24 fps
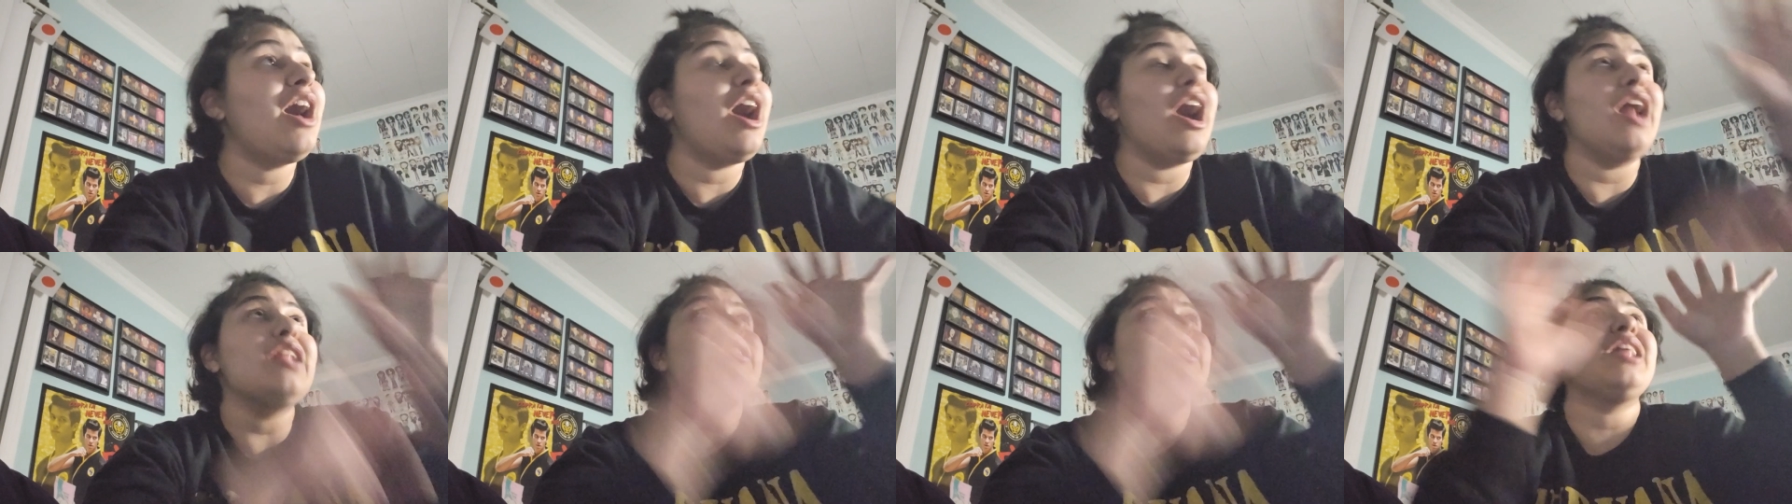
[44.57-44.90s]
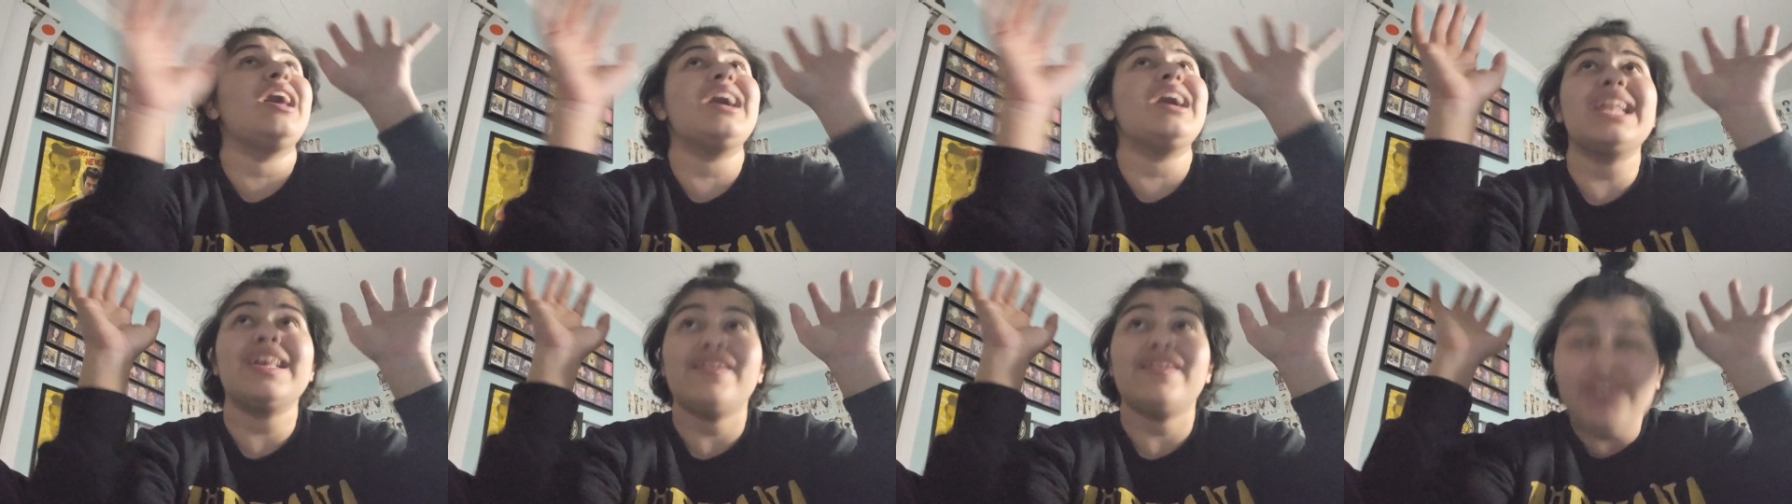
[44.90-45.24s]
A
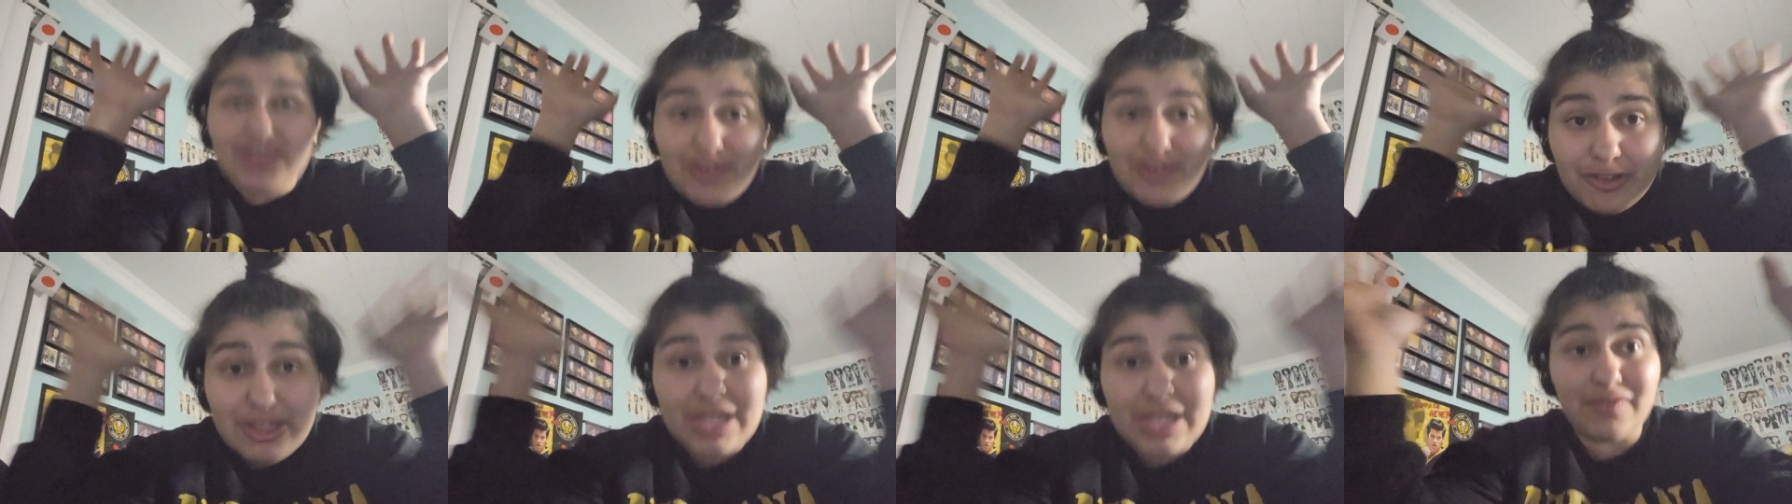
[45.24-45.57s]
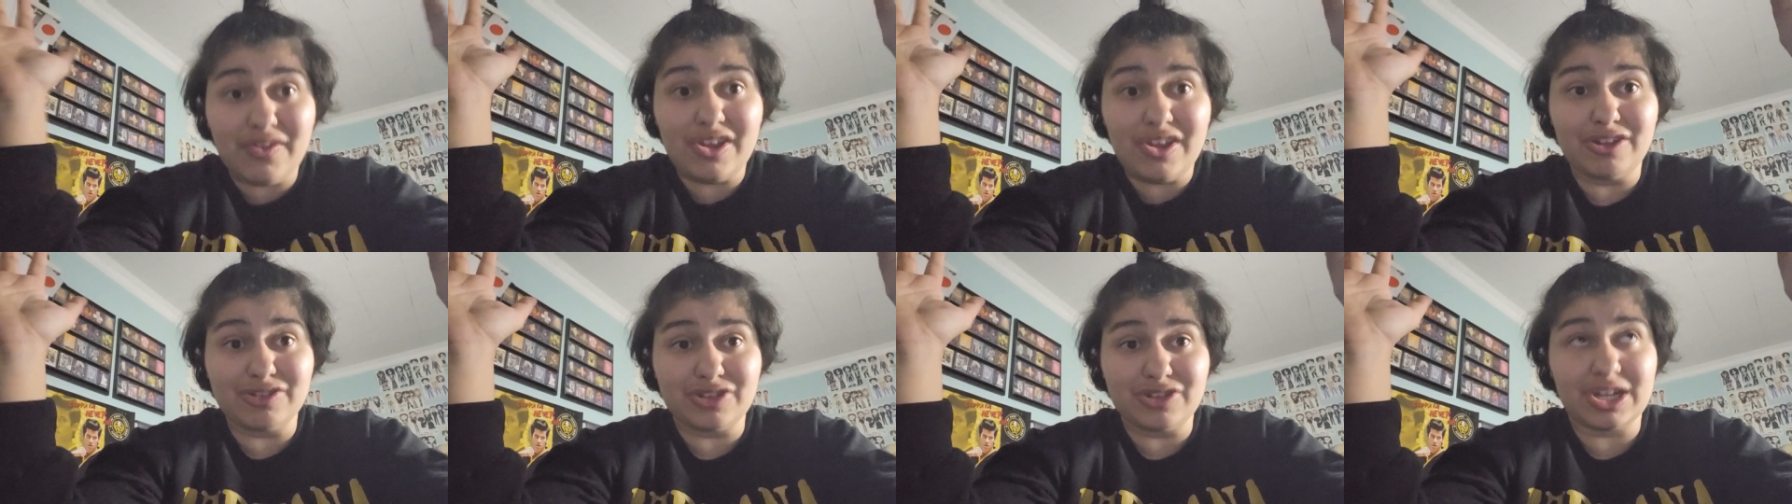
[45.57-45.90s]
lot of Evil Dead
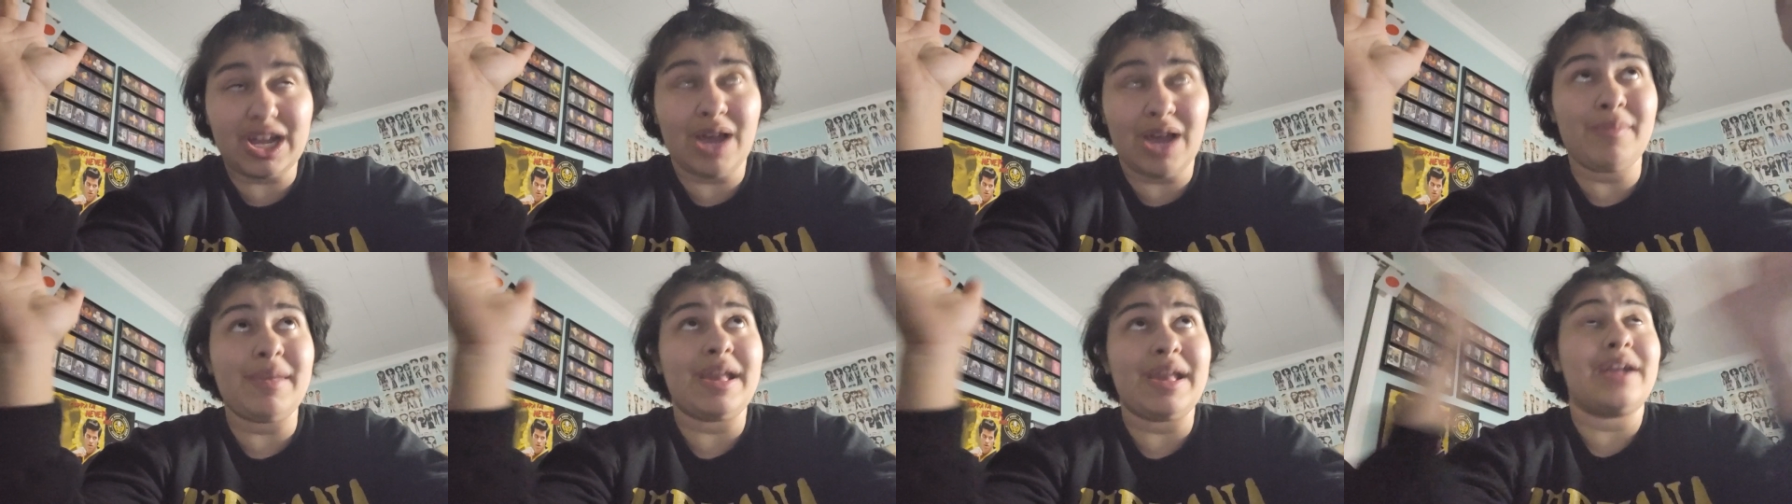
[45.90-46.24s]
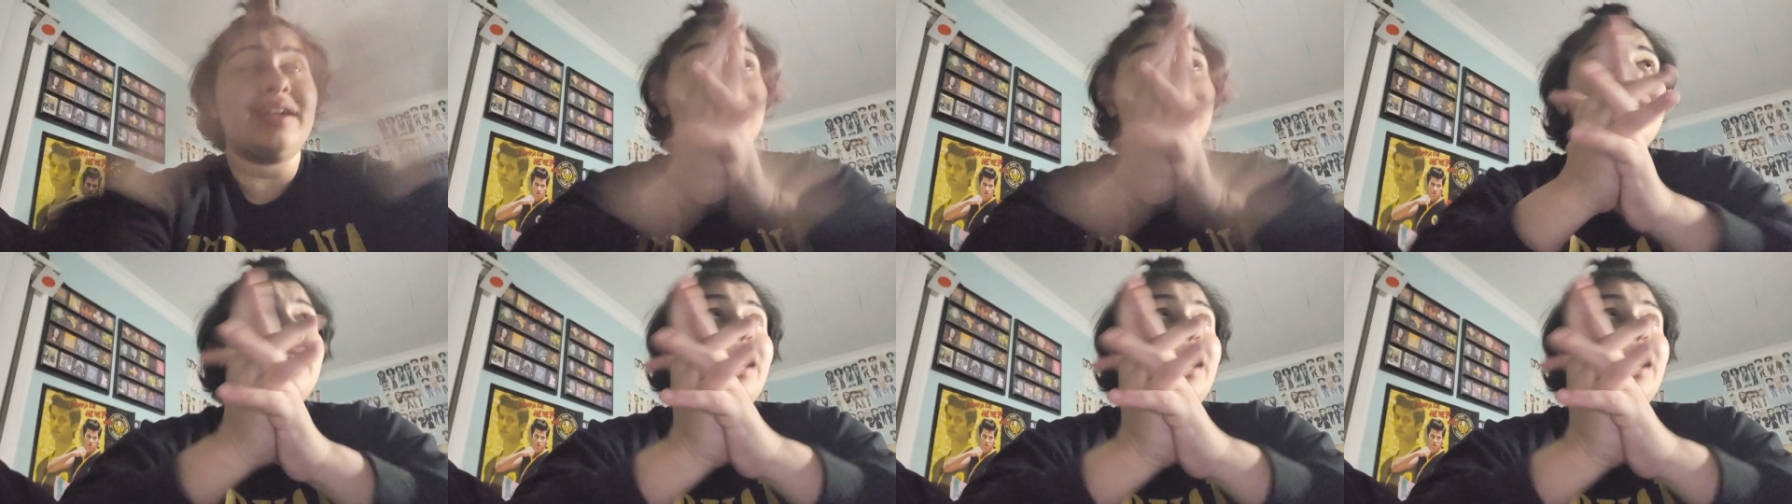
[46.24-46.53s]
videos are coming.